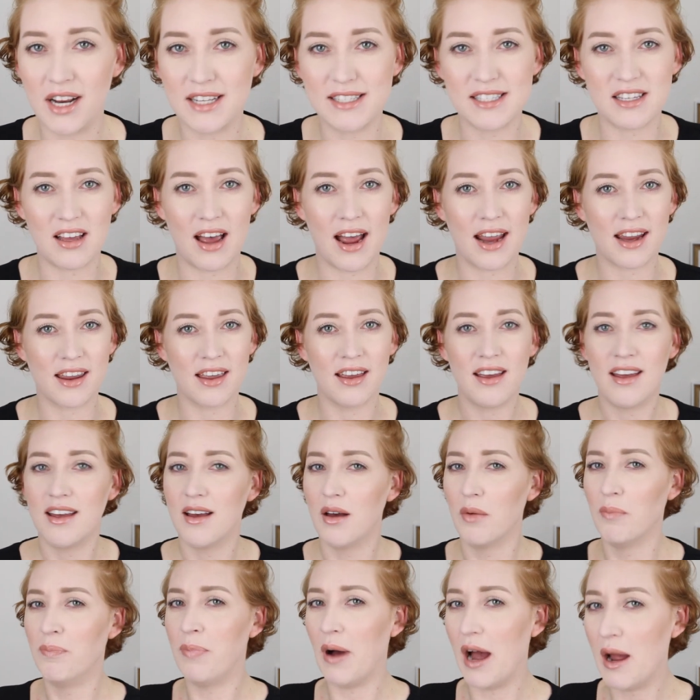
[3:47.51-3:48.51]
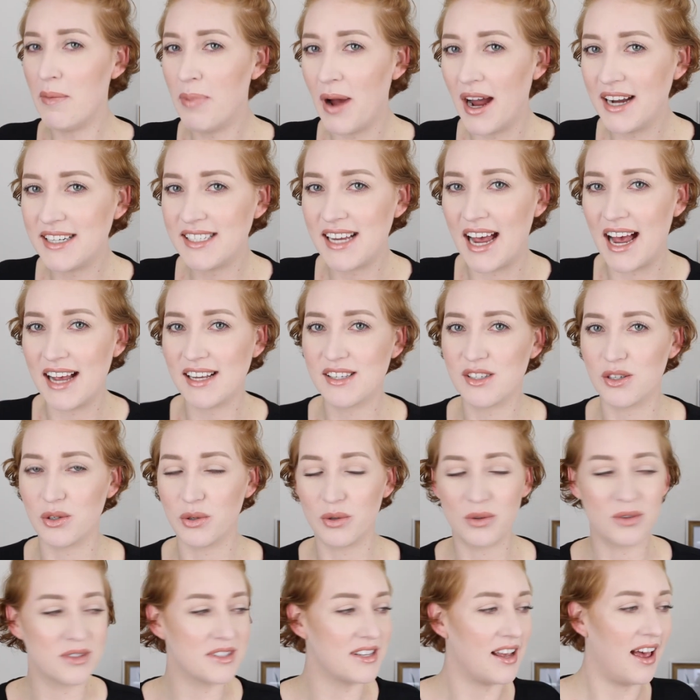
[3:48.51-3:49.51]
It's like, bye-bye
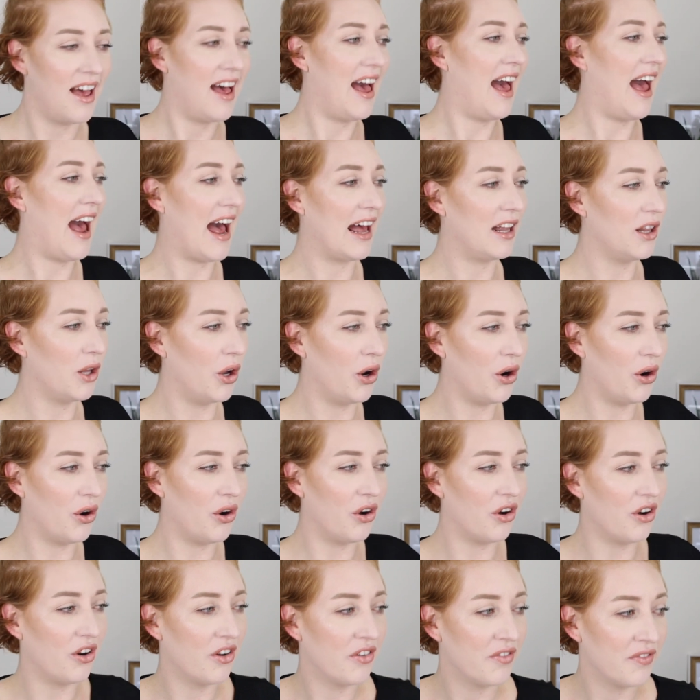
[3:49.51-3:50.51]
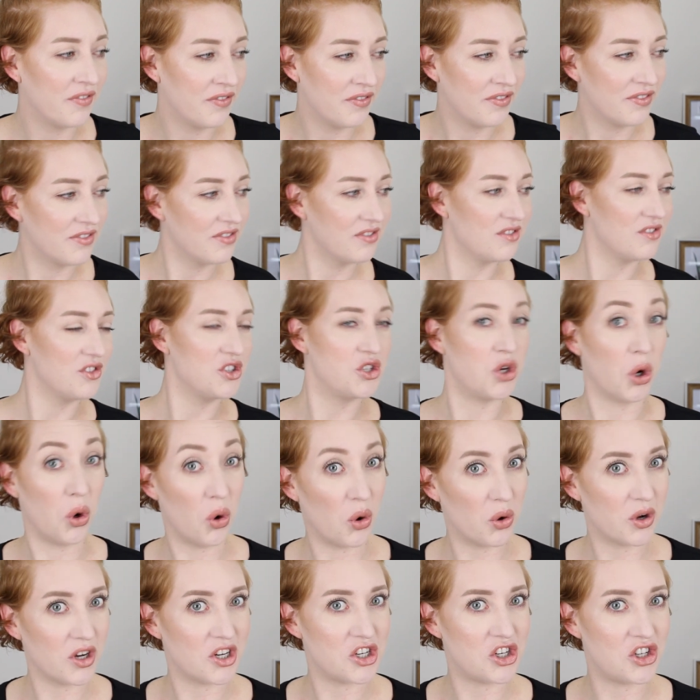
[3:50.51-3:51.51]
tassels, hello
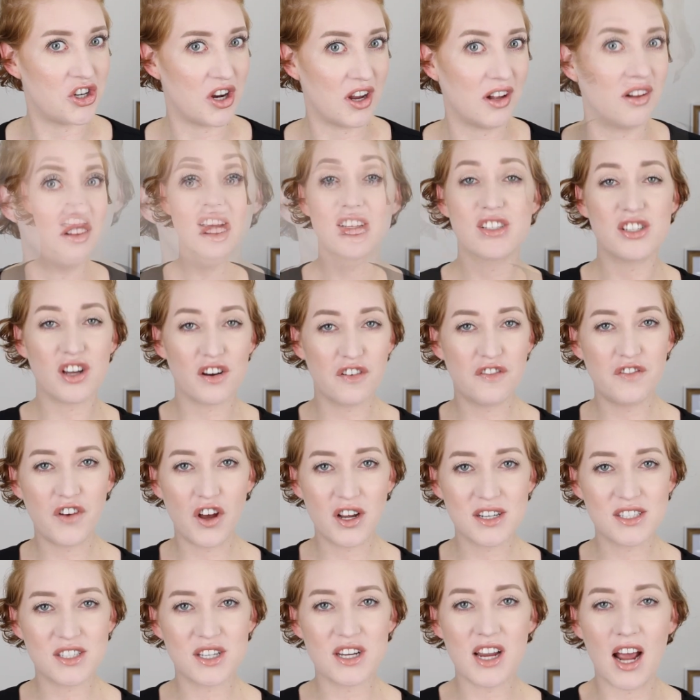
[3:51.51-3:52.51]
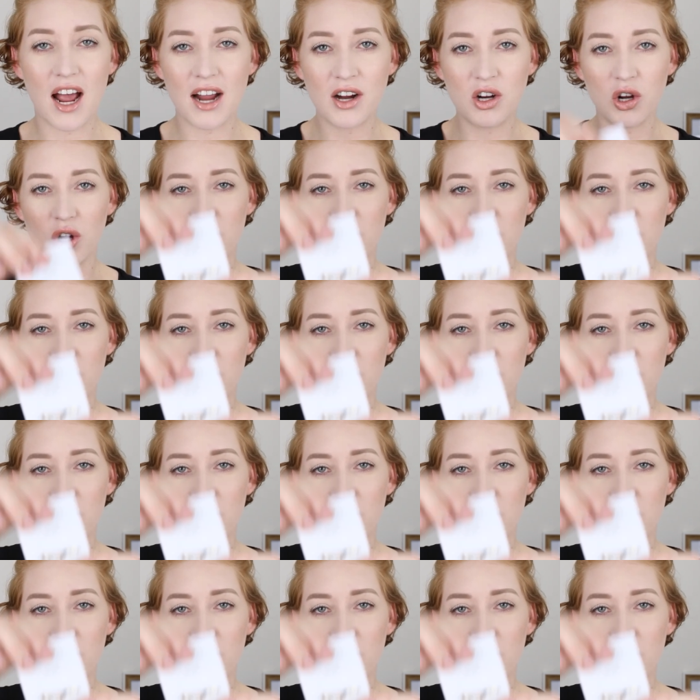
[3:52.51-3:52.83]
tortoiseshell. So firstly, I